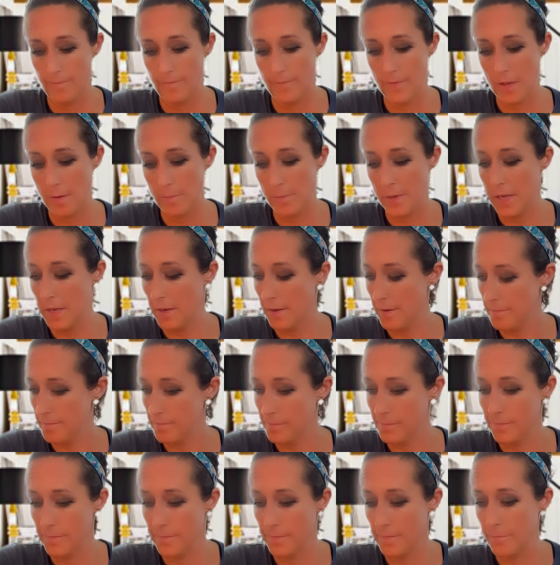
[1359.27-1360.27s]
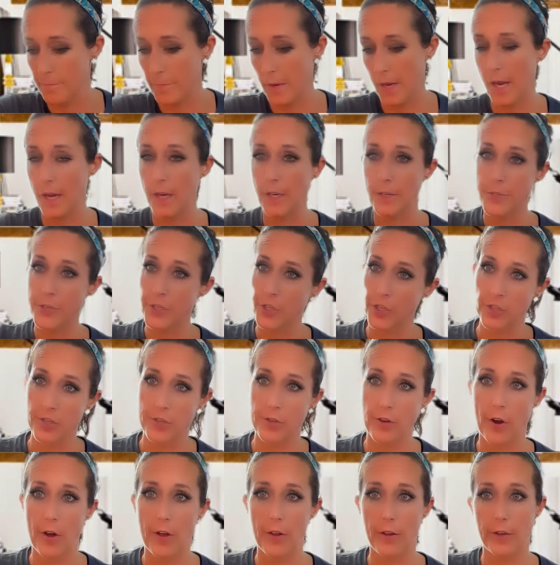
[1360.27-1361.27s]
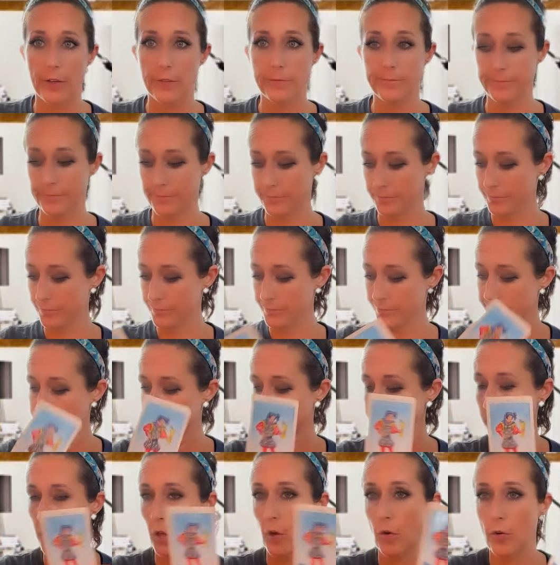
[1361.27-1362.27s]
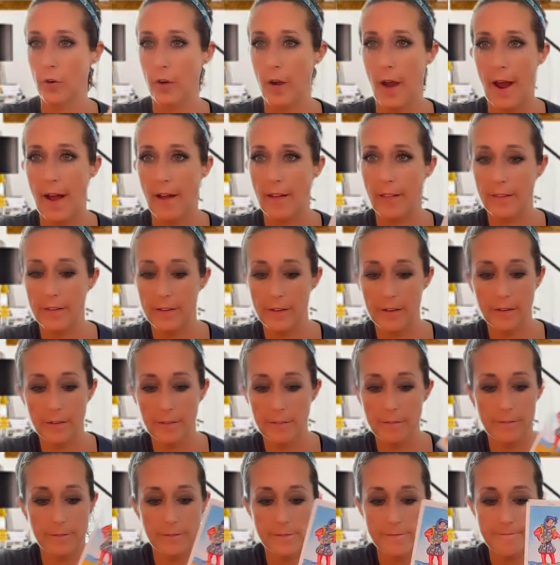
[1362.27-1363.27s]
I mean, Paige, here's Colin, or Allie, or...